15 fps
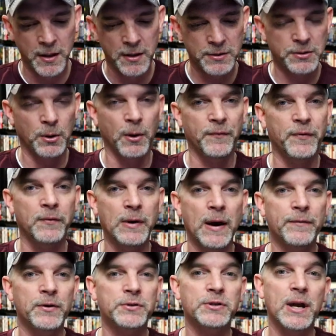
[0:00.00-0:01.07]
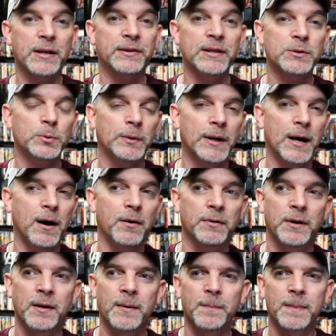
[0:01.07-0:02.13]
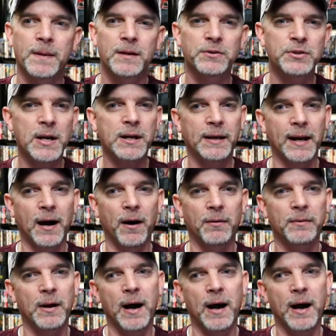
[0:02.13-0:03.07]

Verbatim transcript: So if you never checked this one out, check it out.